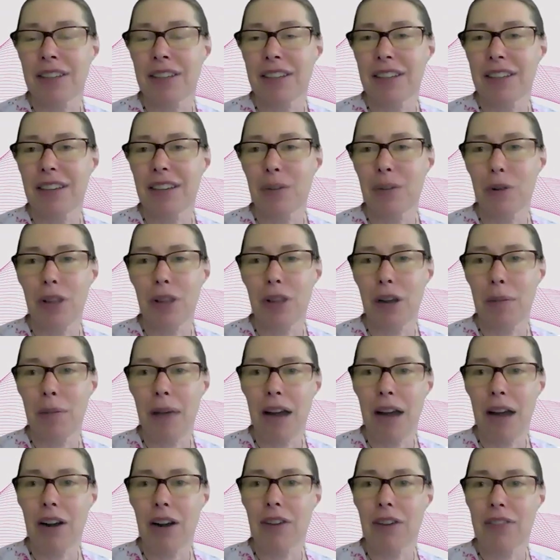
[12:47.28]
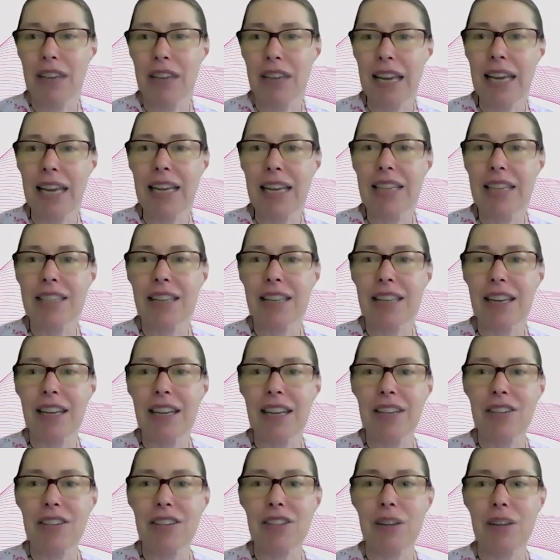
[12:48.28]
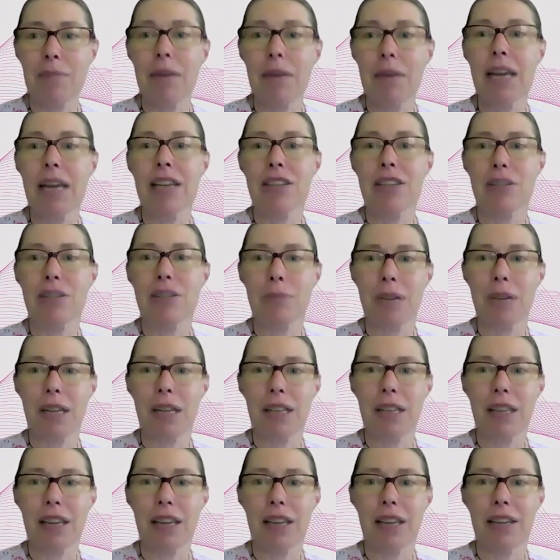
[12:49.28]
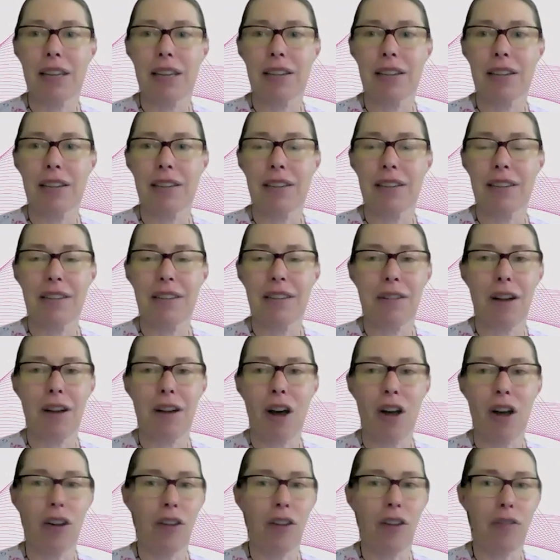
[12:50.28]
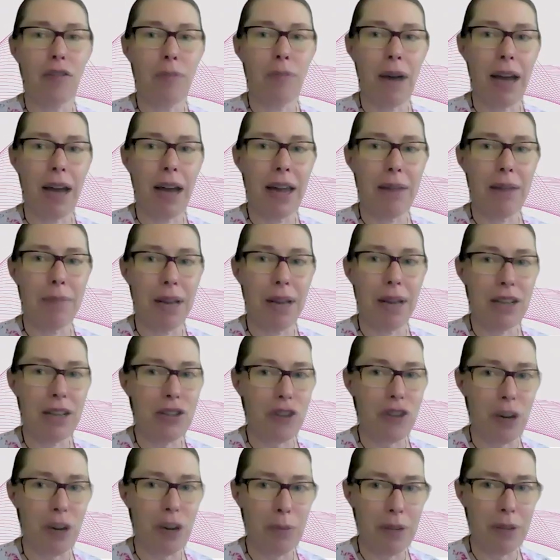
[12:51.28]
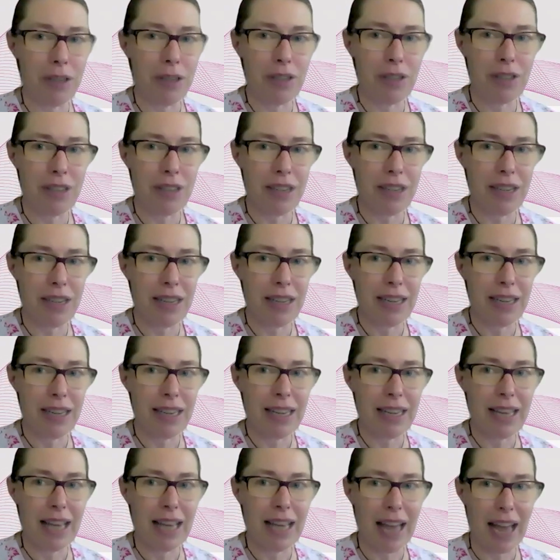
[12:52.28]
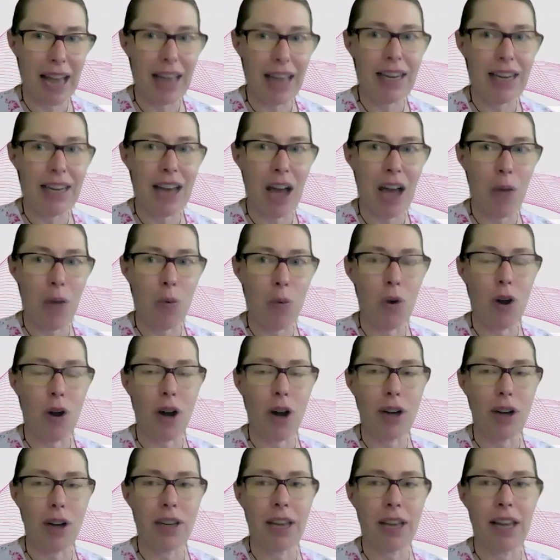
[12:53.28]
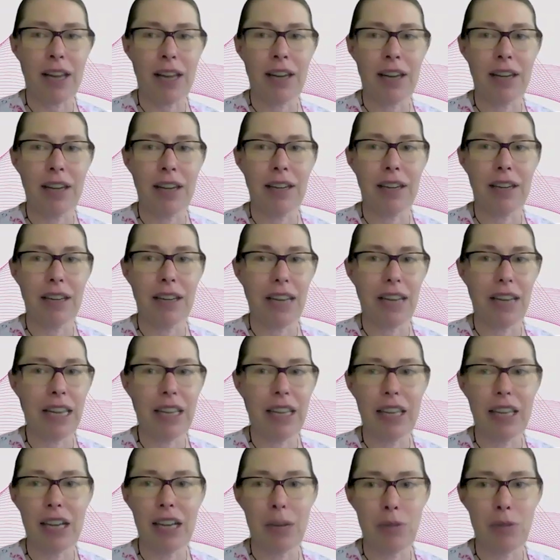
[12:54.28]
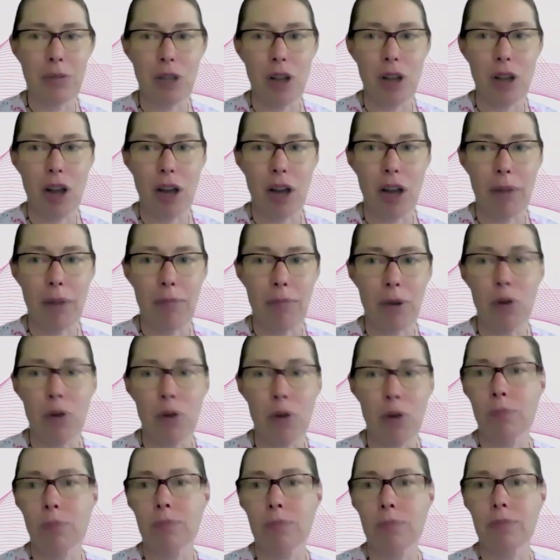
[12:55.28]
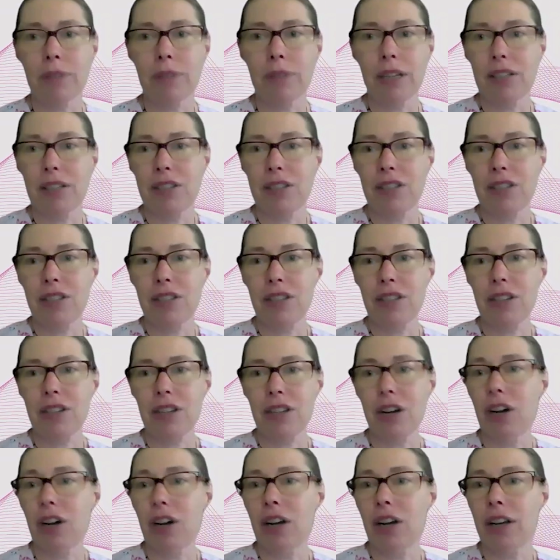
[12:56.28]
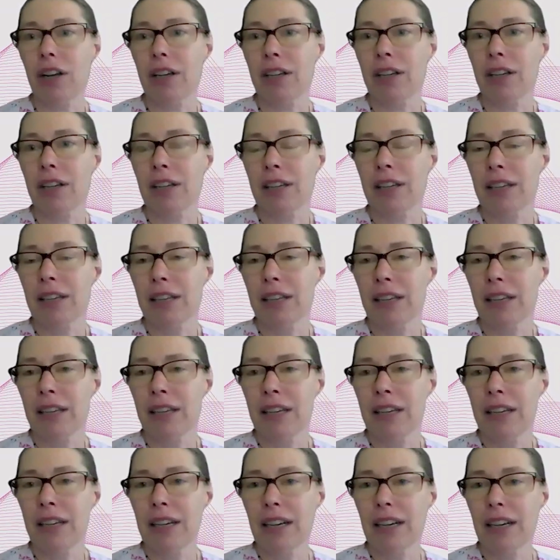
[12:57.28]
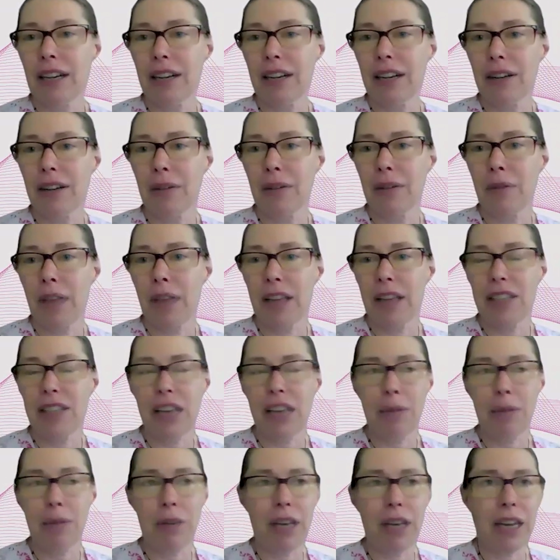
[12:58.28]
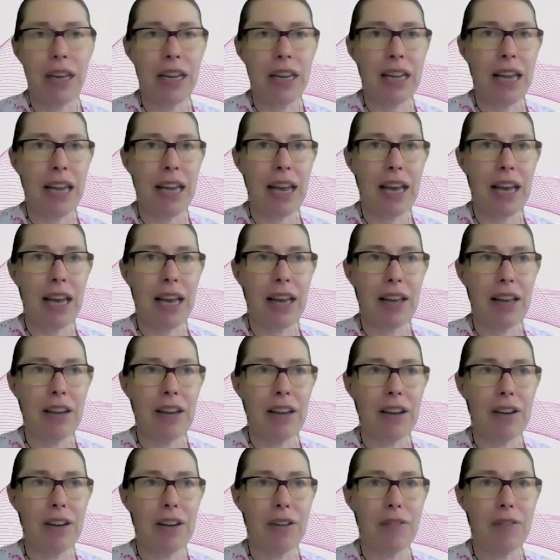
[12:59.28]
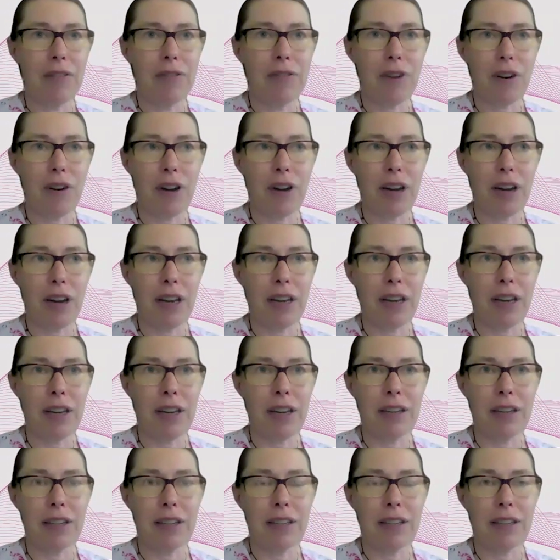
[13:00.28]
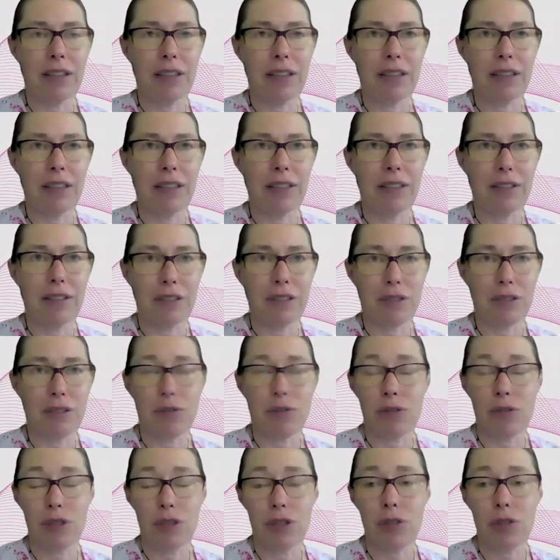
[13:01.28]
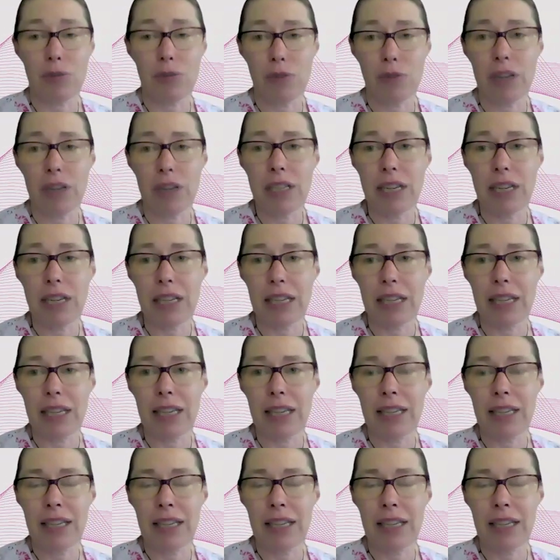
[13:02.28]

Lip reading: within a matter of days. And it just amazed me that all of my best treatments had not worked, and Healy comes along, boom, it's gone. That same kitty had a very, just recently,